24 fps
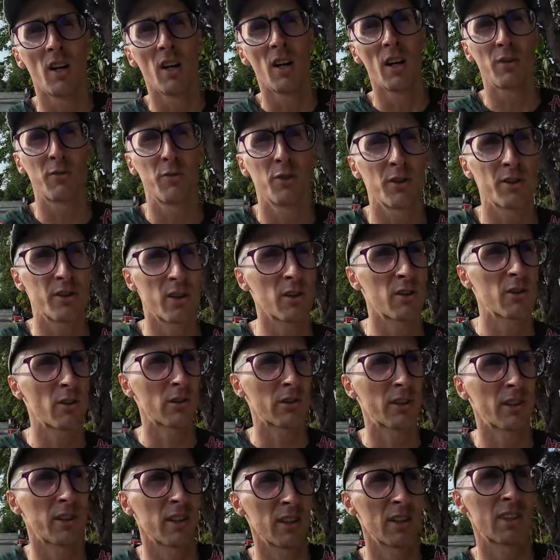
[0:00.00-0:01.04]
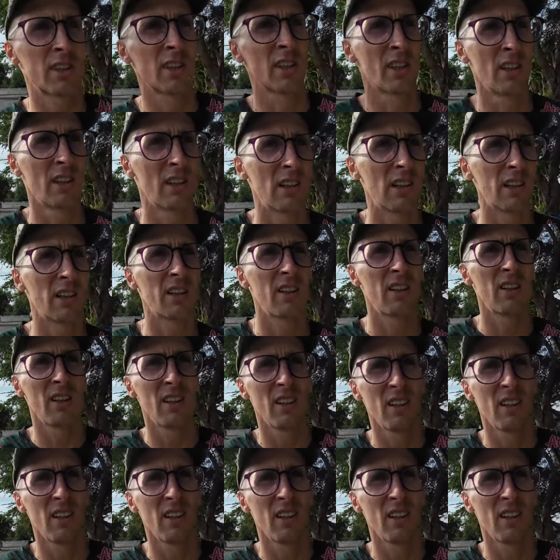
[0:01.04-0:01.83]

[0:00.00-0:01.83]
at first I thought that it's like